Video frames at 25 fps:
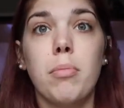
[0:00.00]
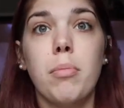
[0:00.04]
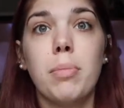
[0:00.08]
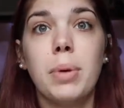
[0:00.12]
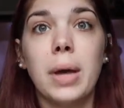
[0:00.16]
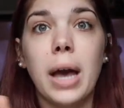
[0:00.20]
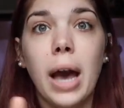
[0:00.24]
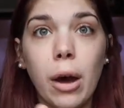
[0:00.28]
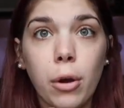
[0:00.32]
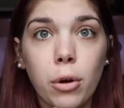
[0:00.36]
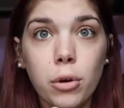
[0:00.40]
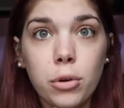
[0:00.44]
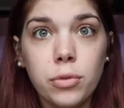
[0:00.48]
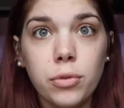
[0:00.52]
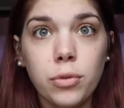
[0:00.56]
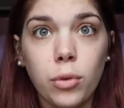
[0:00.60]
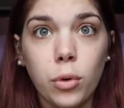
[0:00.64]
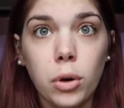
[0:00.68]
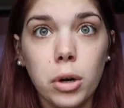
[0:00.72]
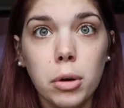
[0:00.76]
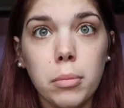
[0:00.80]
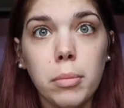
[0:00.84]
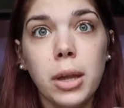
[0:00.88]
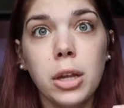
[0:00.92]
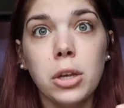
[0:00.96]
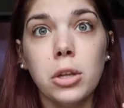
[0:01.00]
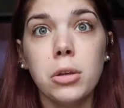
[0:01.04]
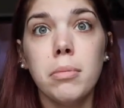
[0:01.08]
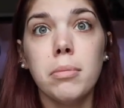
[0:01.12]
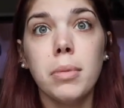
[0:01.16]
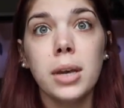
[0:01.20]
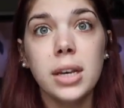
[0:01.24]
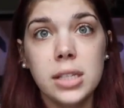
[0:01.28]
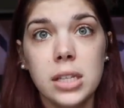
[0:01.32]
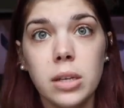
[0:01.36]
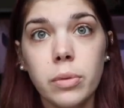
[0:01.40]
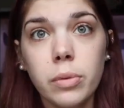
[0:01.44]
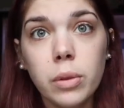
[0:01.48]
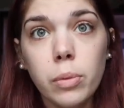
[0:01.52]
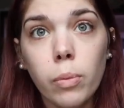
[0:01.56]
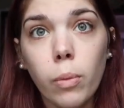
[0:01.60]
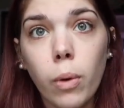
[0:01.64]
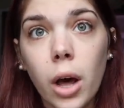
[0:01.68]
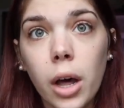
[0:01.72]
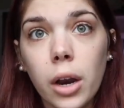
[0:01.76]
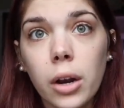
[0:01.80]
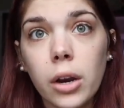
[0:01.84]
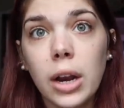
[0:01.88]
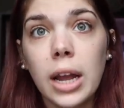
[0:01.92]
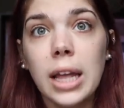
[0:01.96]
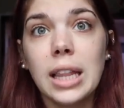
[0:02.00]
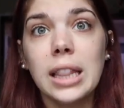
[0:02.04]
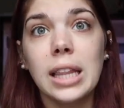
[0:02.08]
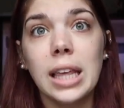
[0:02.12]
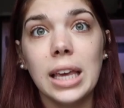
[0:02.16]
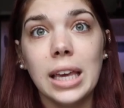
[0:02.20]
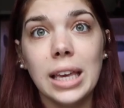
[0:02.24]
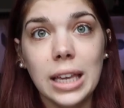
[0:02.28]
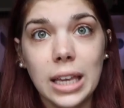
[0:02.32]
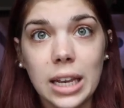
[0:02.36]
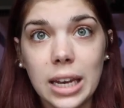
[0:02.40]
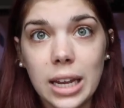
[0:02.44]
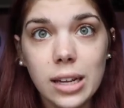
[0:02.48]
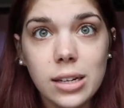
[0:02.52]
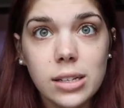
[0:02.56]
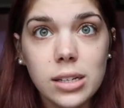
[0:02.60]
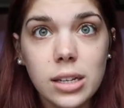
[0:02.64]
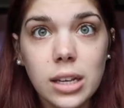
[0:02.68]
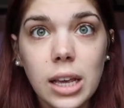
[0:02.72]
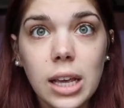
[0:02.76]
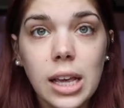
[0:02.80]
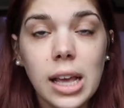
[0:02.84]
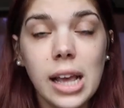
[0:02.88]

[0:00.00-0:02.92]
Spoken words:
powdered form and you mix it with water and they eat it.